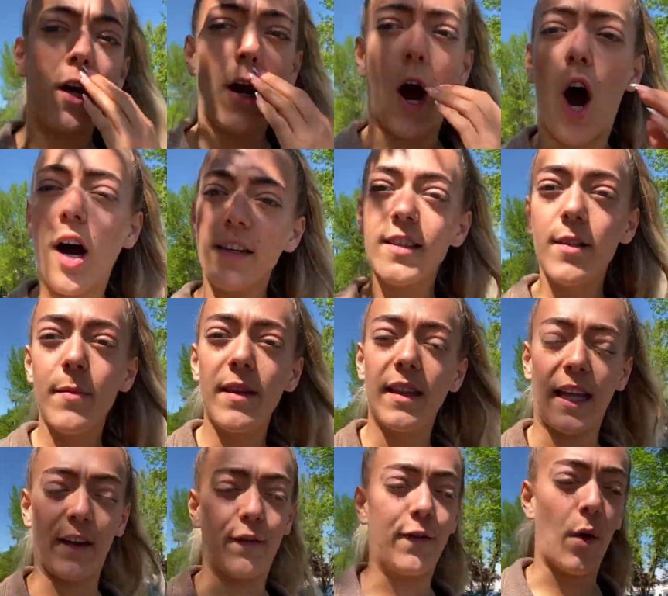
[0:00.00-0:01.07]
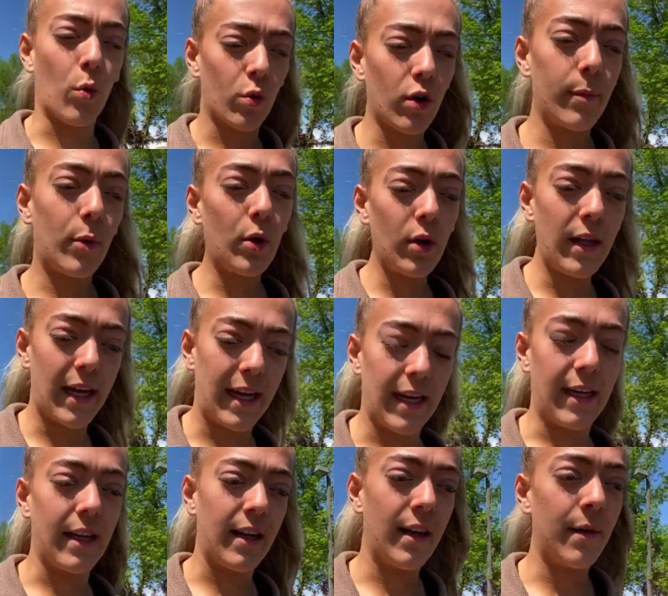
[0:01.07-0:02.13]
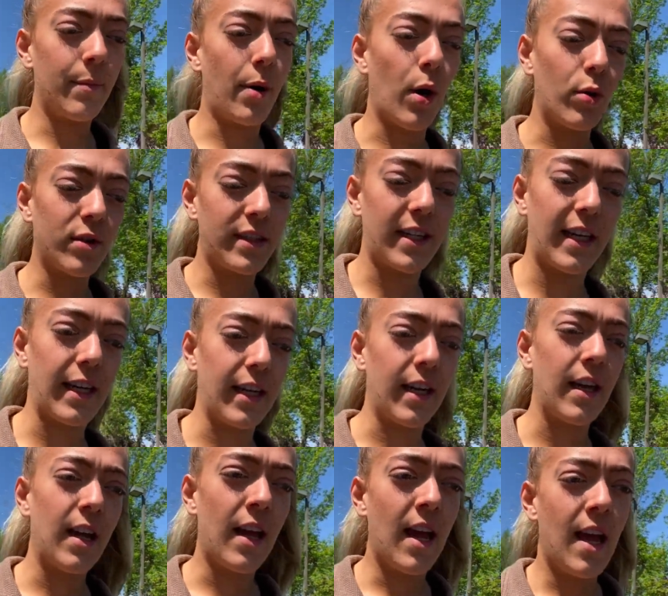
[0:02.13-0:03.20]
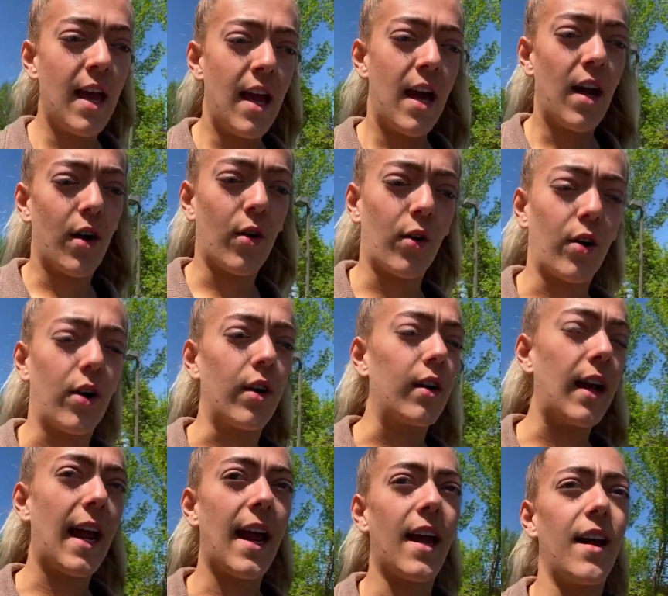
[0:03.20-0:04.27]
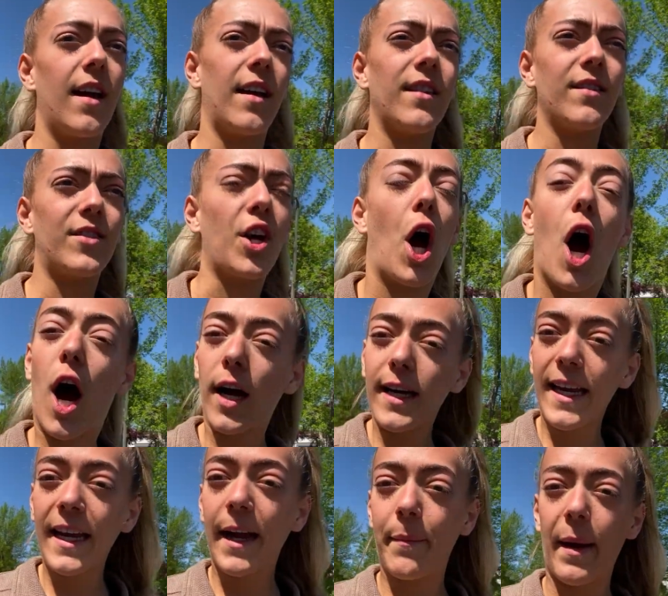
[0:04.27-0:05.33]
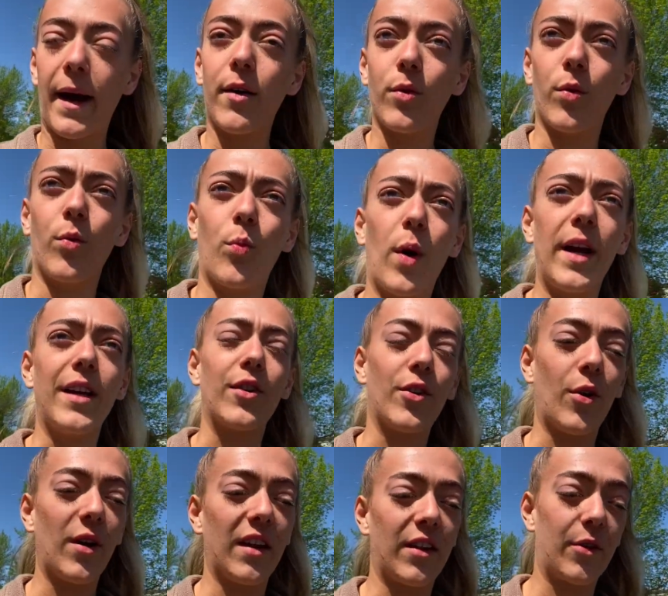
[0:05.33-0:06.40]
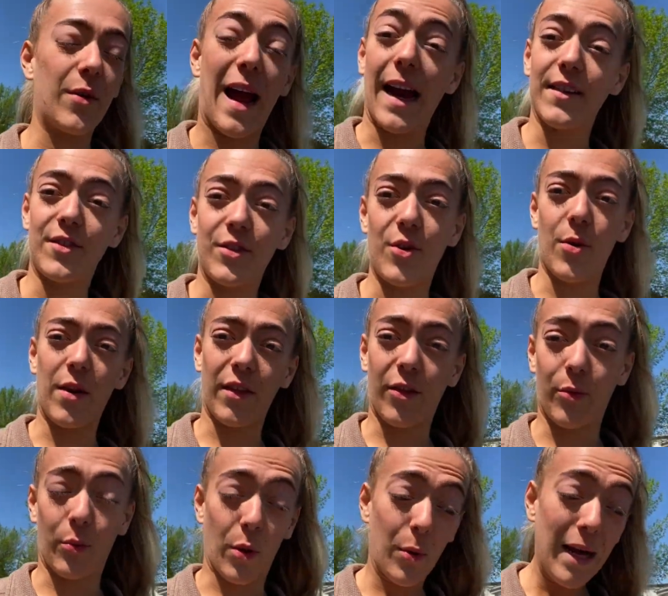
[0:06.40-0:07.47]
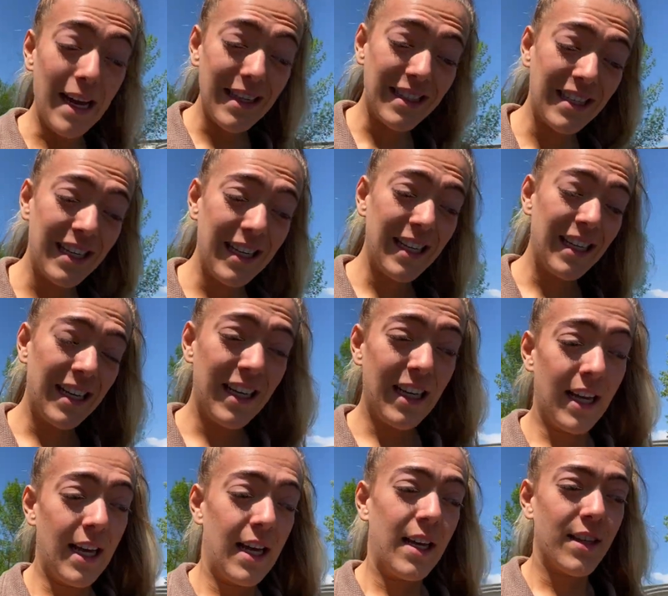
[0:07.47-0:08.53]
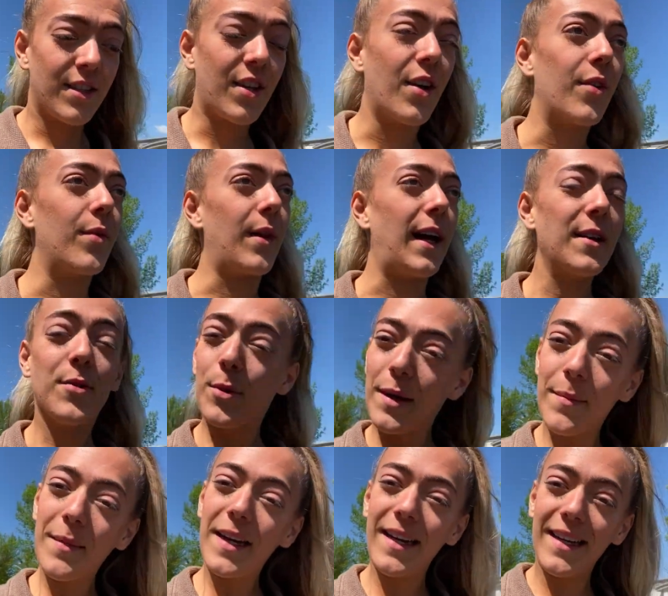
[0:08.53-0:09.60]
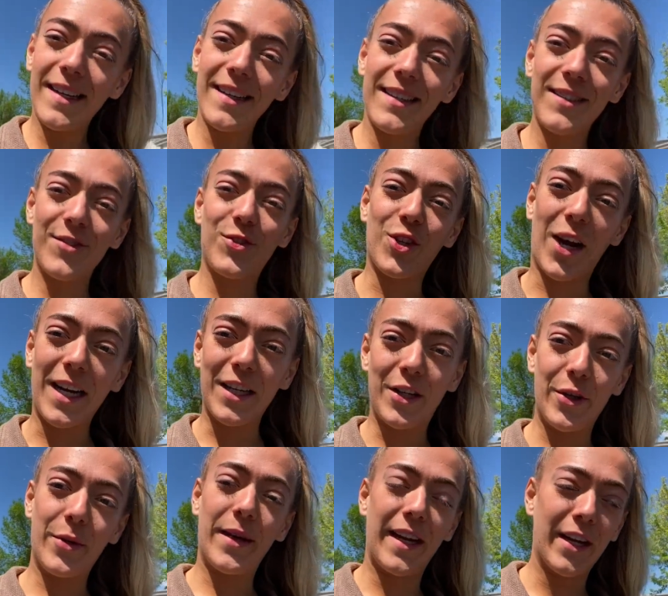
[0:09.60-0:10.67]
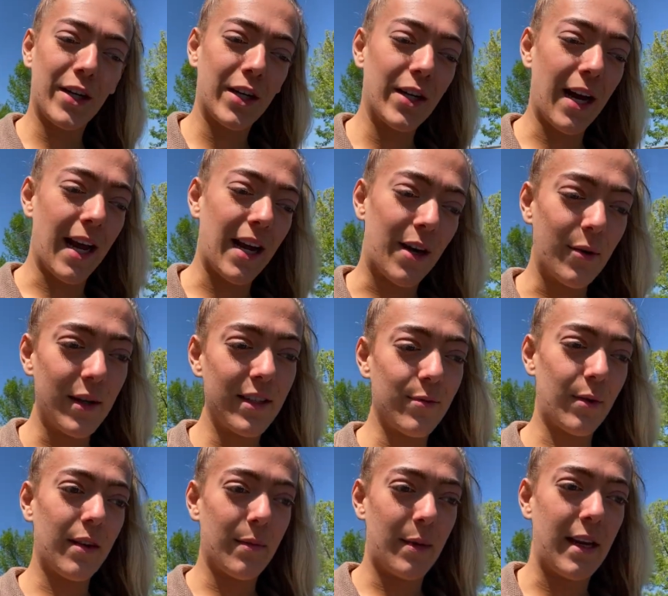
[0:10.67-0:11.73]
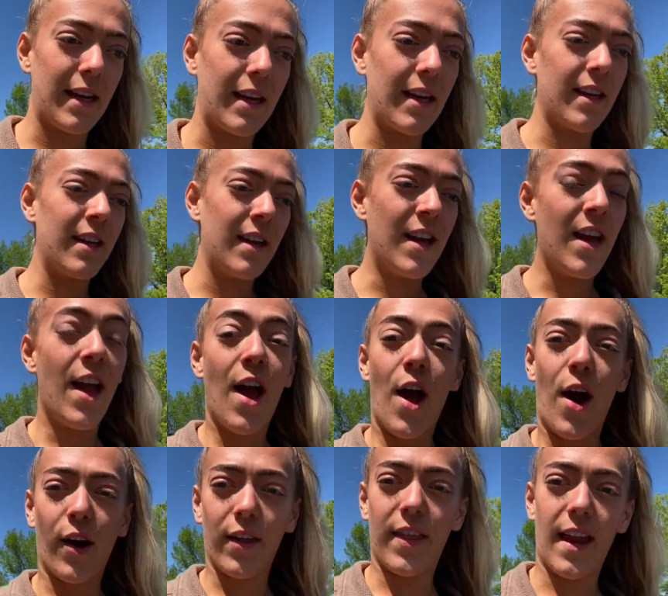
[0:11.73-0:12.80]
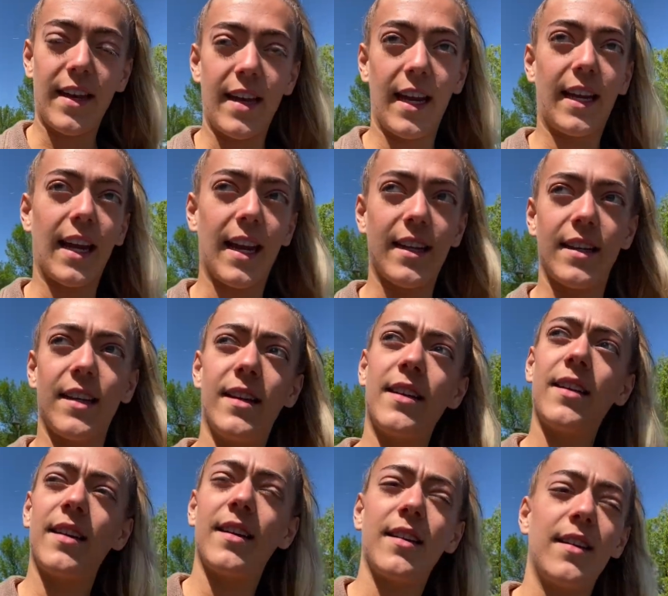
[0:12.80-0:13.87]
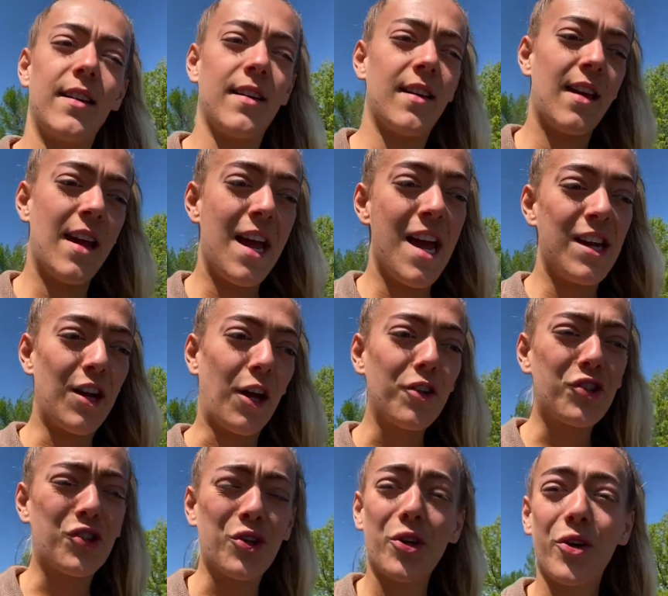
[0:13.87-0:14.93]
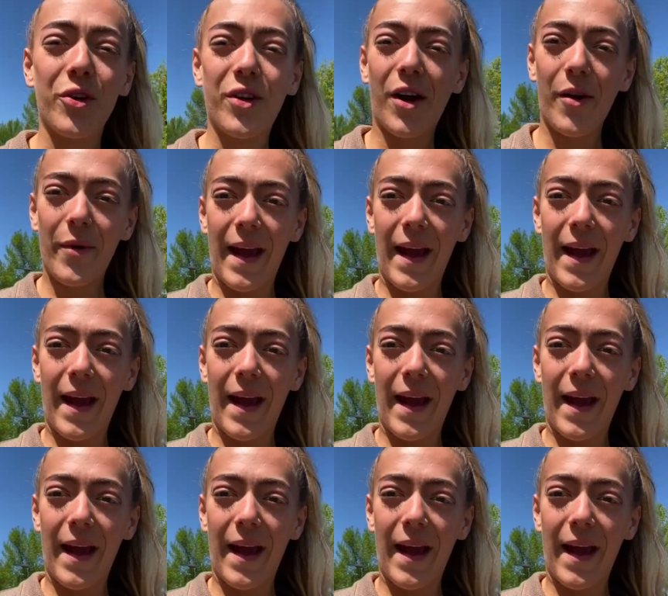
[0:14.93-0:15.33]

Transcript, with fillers: awesome and like vulnerable in posting or talking about what you're going through as you're going through it. So that's what I'm gonna try to do here. I always want to be authentic and not sugarcoat